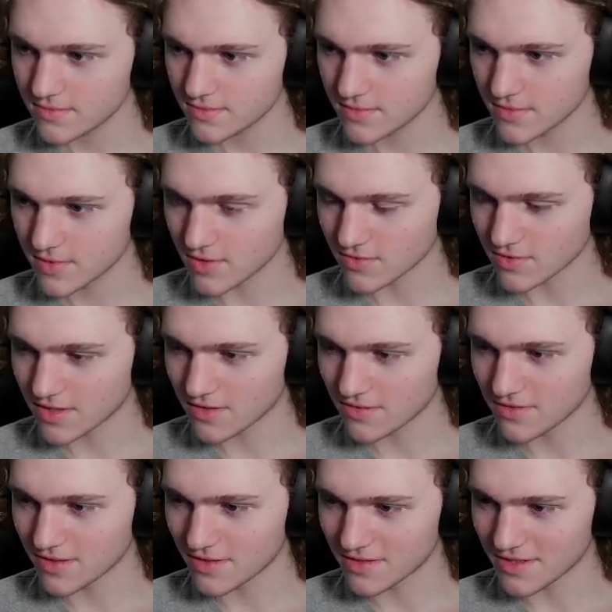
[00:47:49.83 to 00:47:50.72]
Don't tell
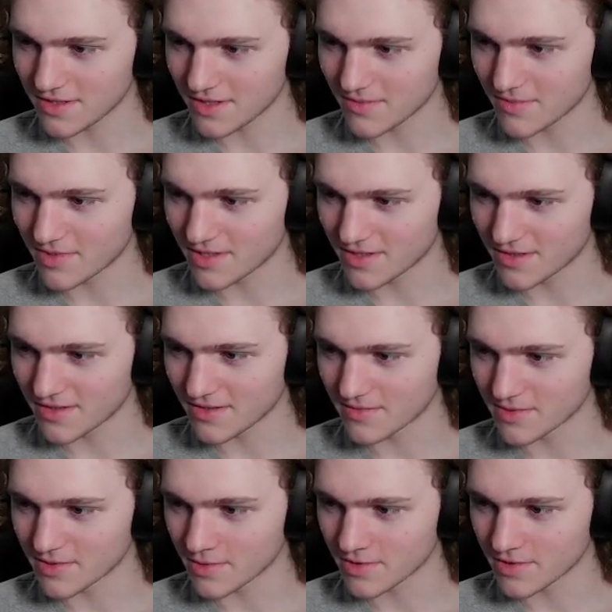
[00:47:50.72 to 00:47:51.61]
Nugget I'm here. I'm
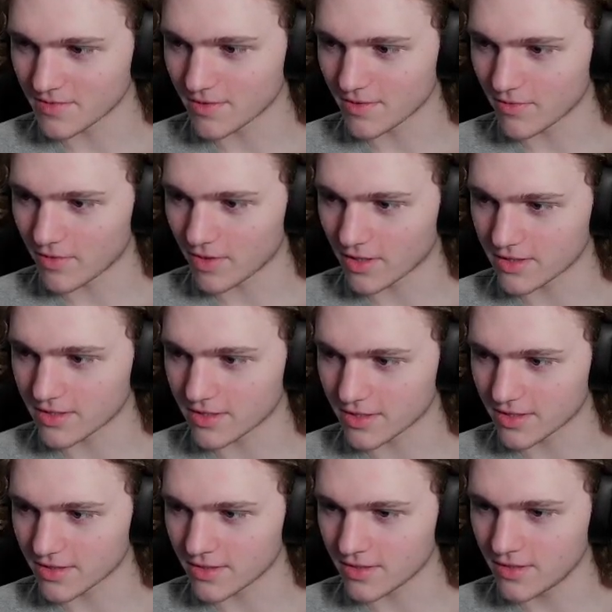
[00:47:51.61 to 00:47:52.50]
supposed to be
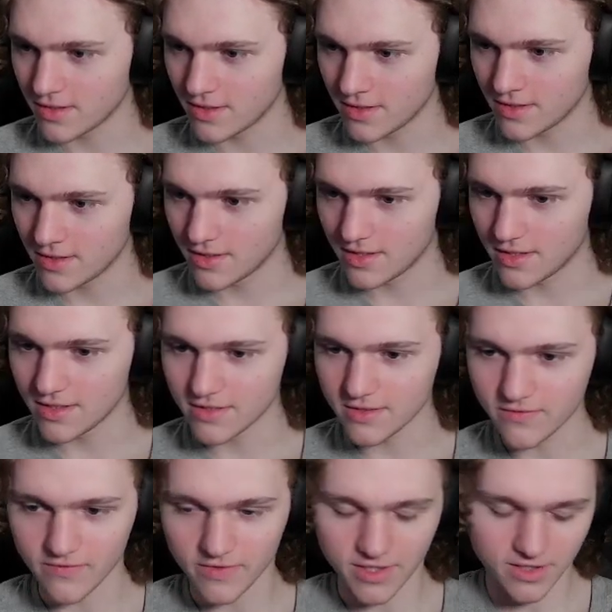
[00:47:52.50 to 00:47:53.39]
watching his
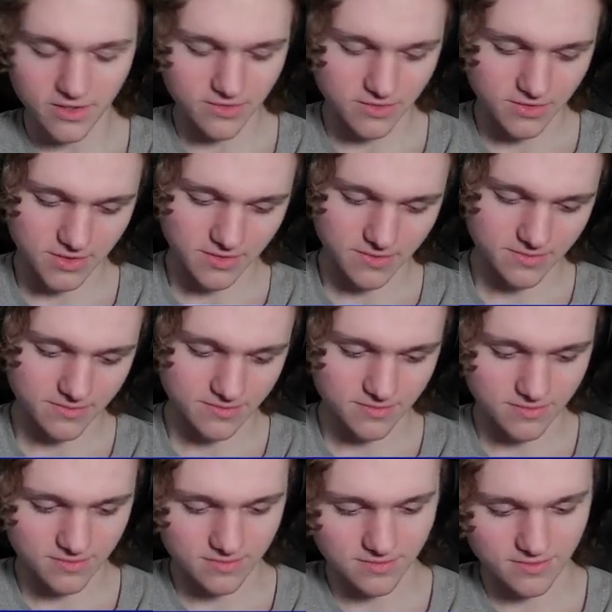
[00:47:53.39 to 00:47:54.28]
videos.
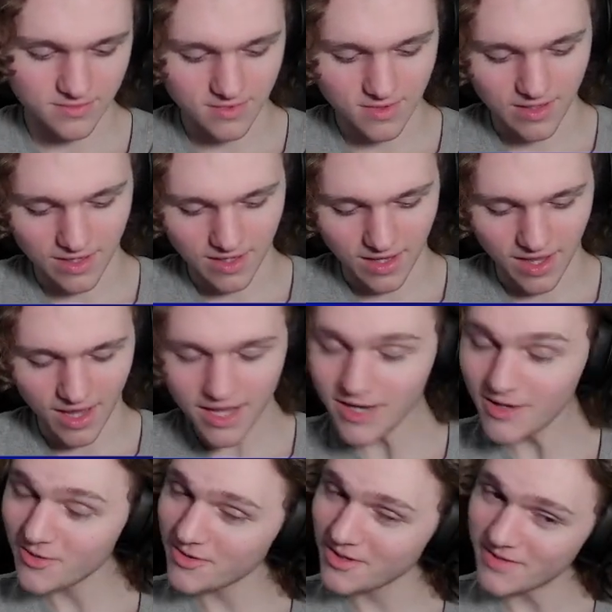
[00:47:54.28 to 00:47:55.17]
I
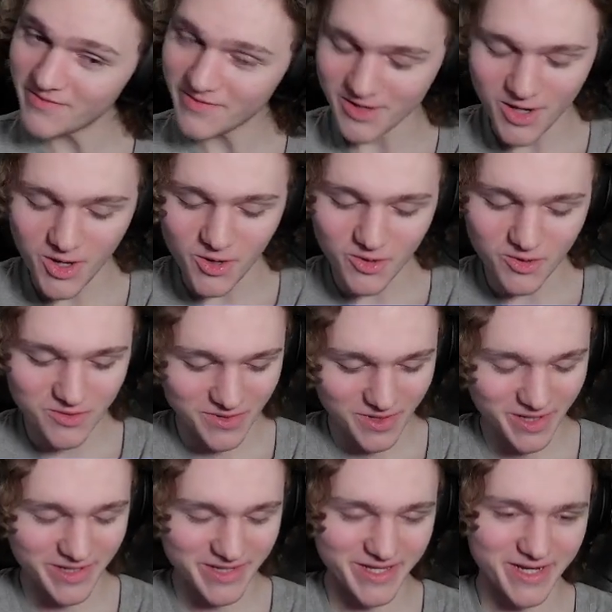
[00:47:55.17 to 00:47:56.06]
don't even know who
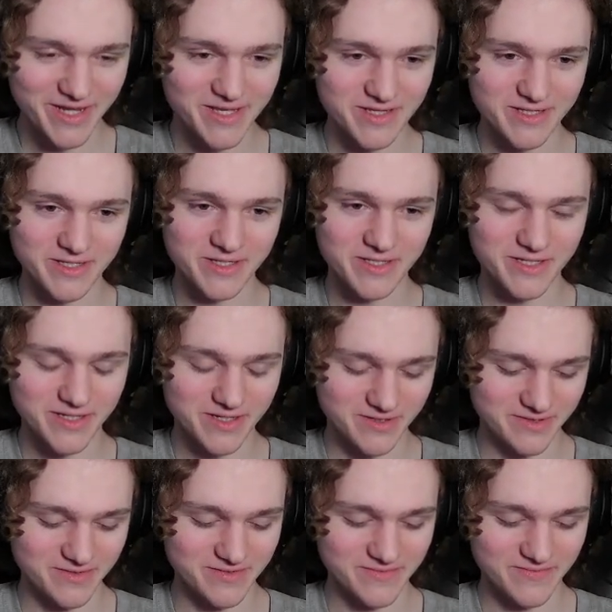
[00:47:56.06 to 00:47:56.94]
Nugget is,
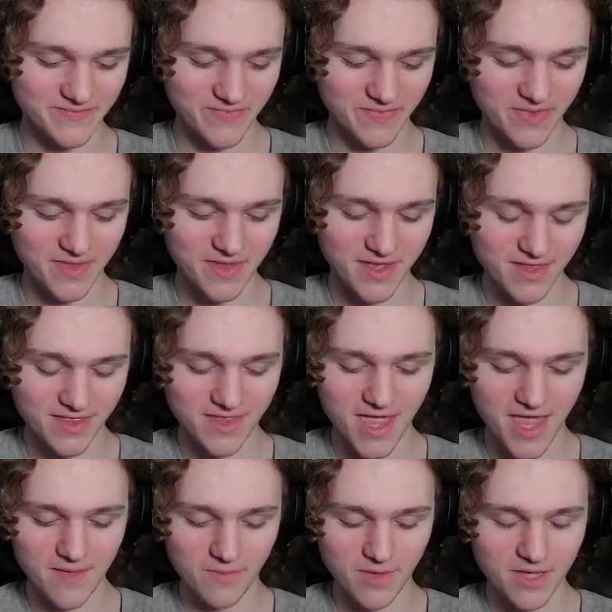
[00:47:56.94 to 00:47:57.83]
so
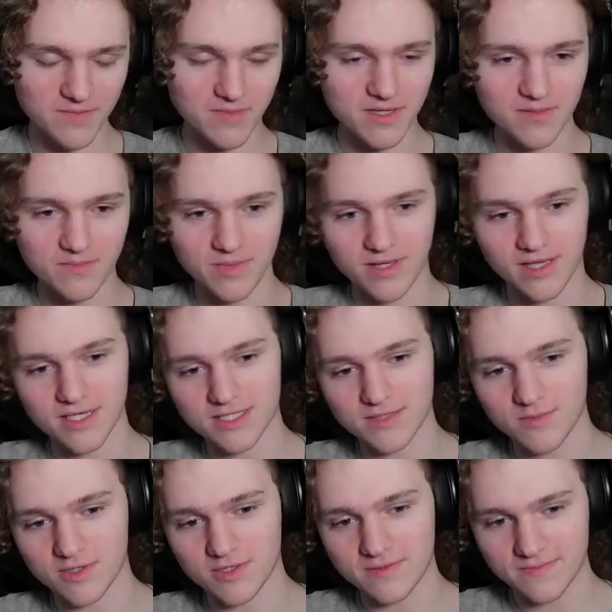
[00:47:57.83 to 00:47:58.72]
that might be
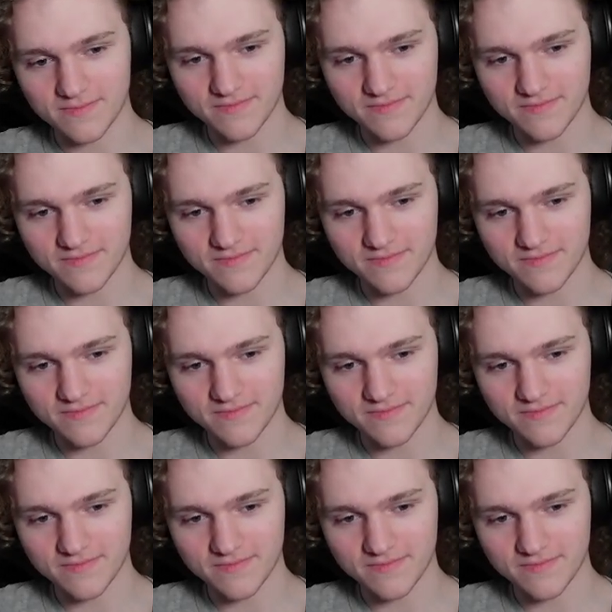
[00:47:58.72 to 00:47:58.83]
impossible.